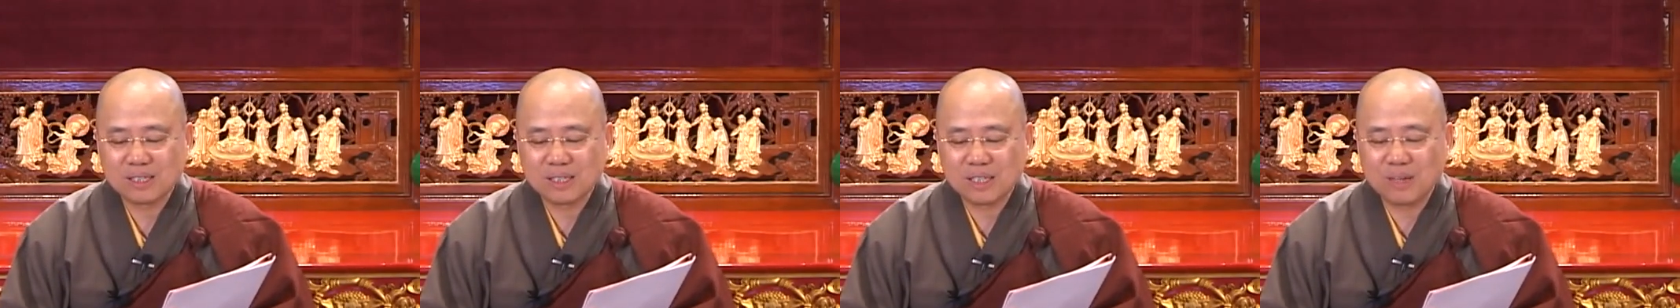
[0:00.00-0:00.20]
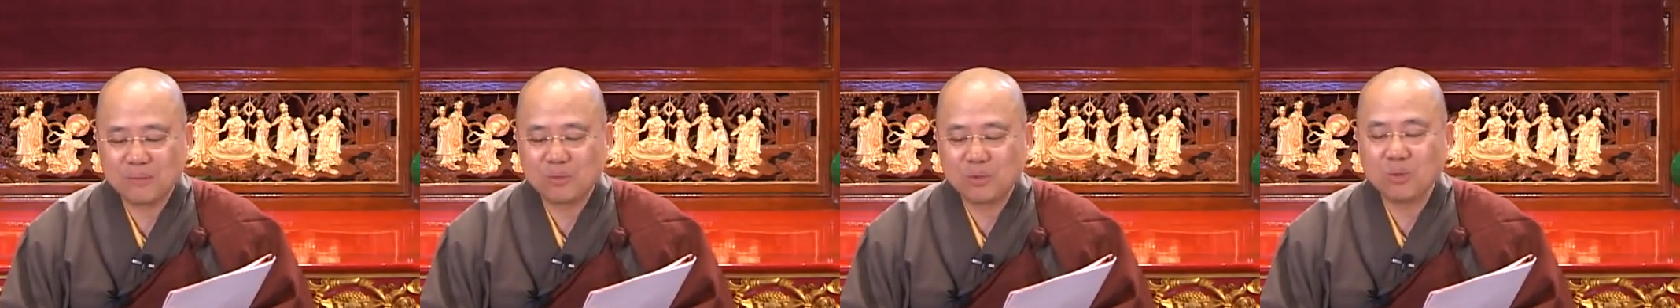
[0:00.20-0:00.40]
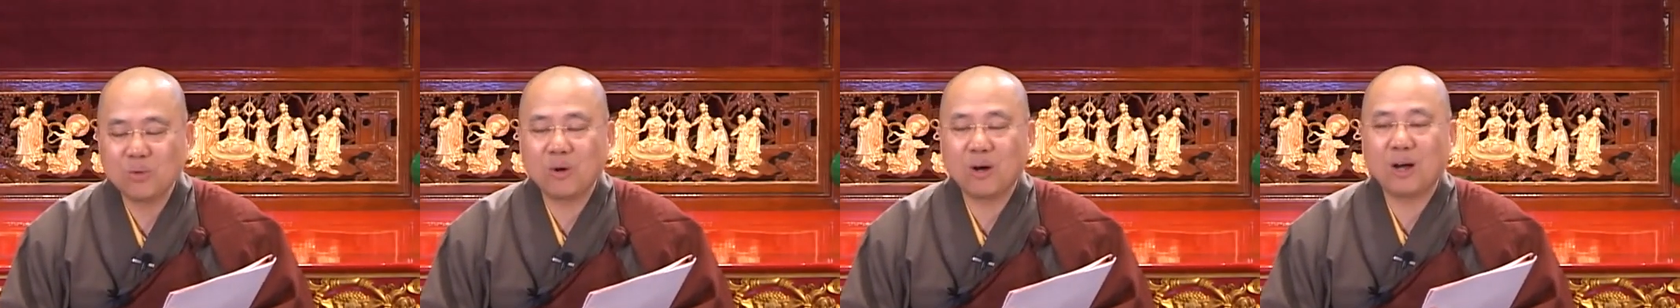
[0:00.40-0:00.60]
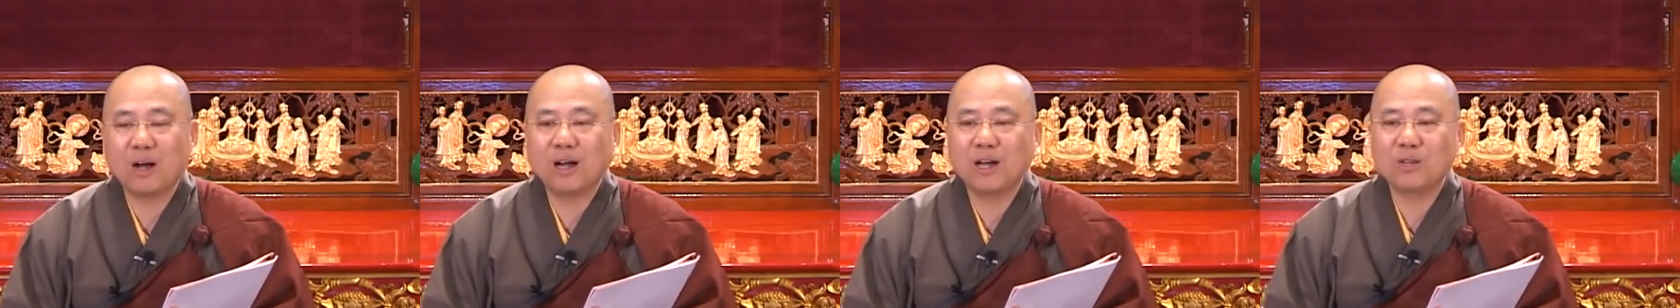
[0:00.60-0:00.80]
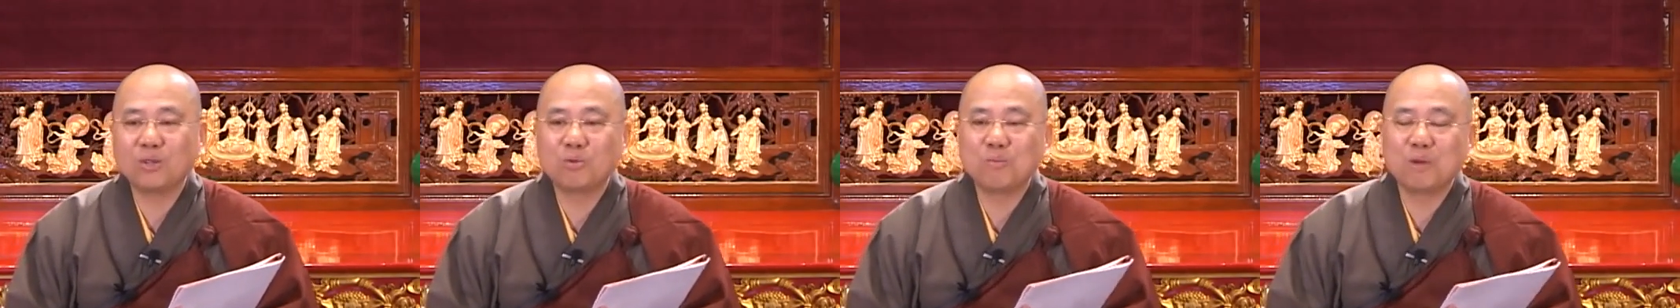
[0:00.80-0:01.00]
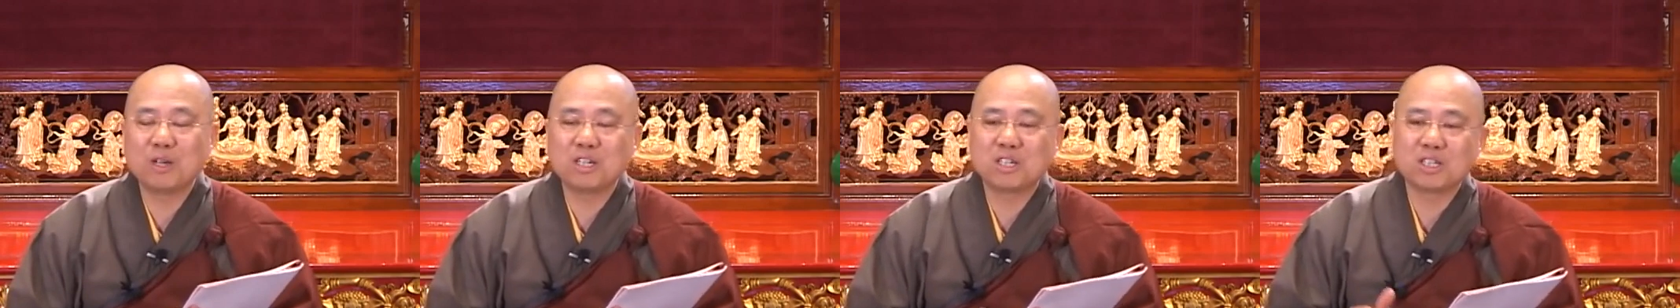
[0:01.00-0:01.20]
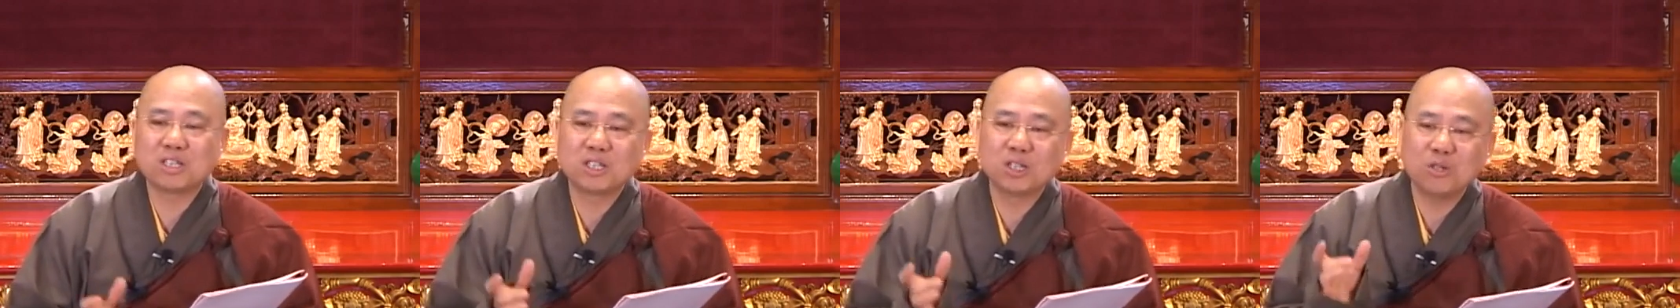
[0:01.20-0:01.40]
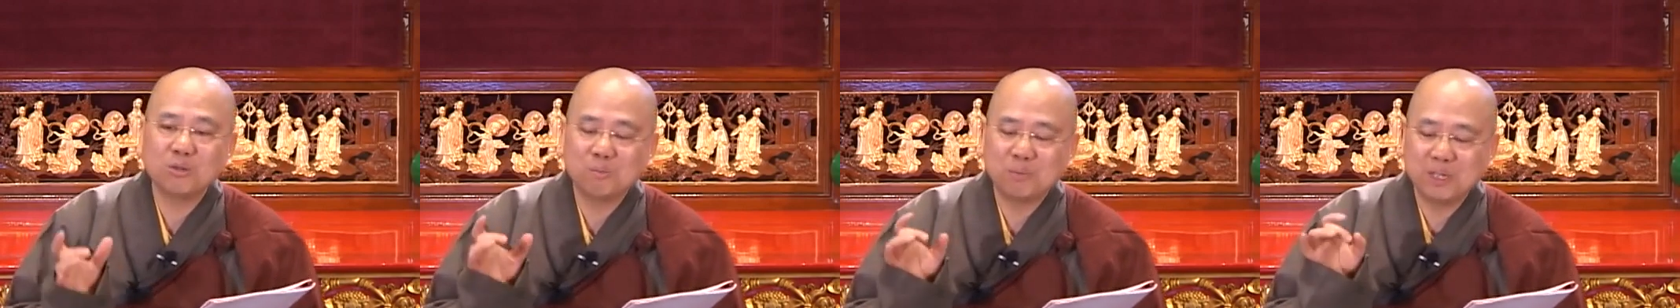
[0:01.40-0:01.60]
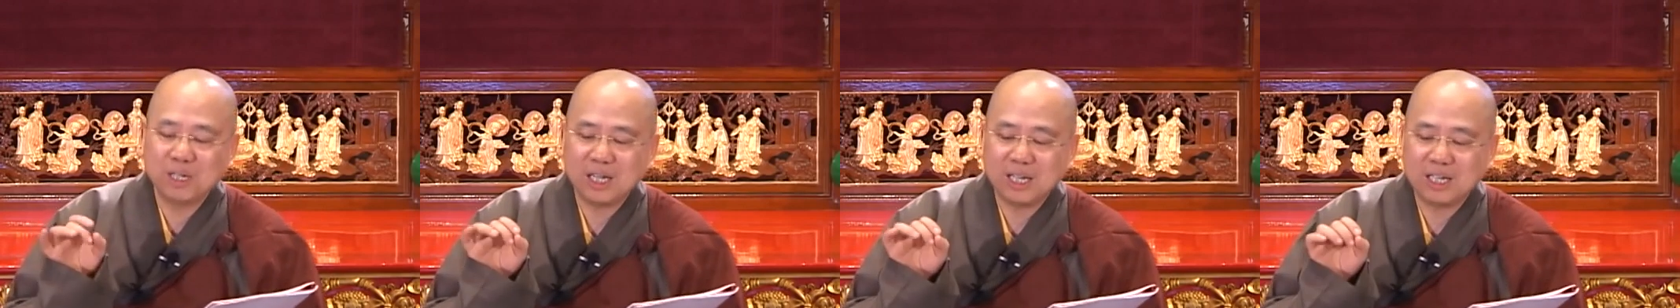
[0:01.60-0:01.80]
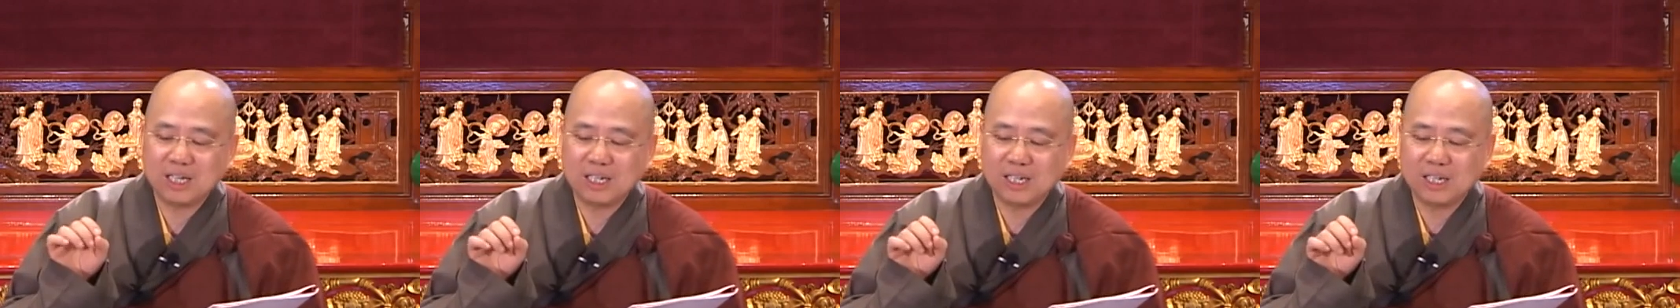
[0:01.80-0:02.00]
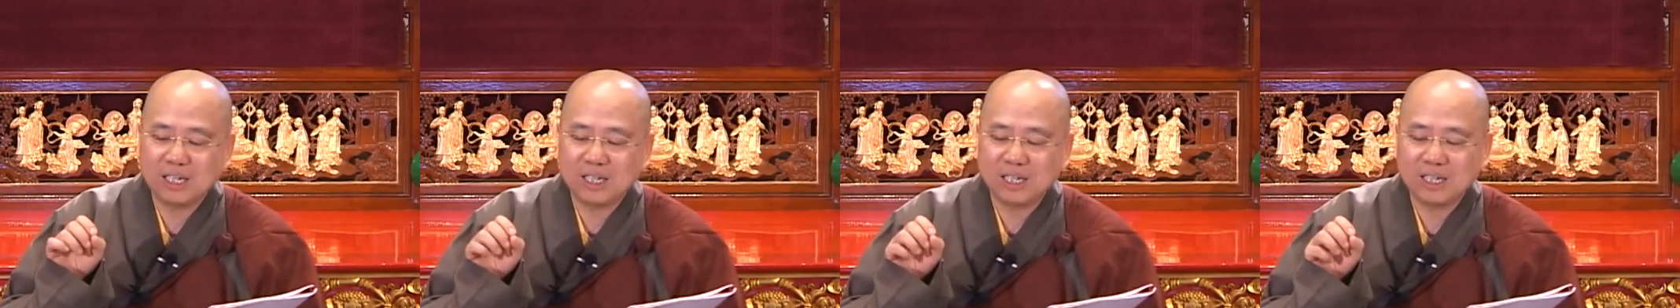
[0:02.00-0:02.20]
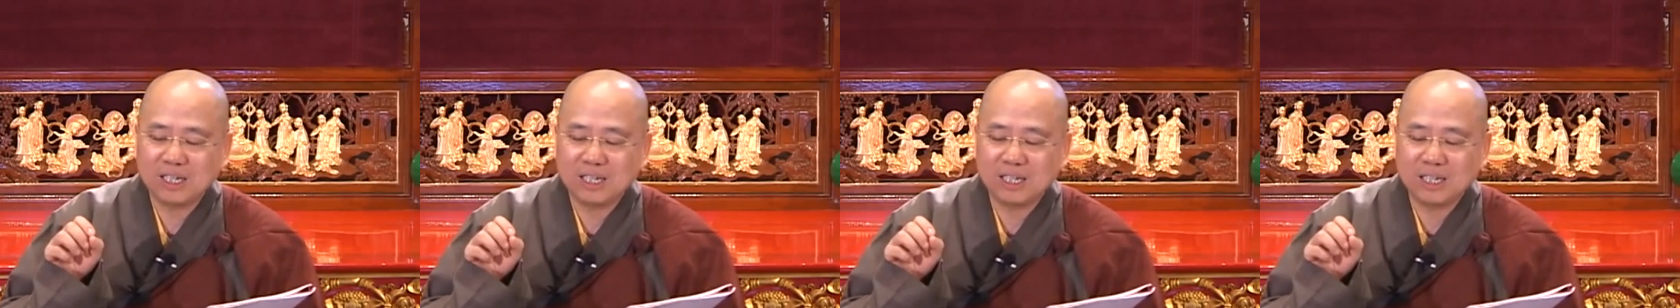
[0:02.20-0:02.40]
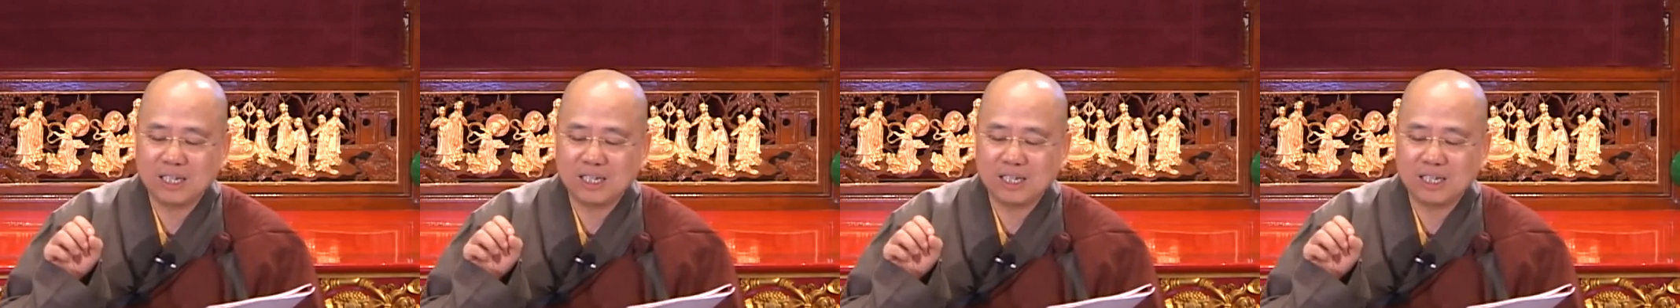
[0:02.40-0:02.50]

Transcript: If you may still be in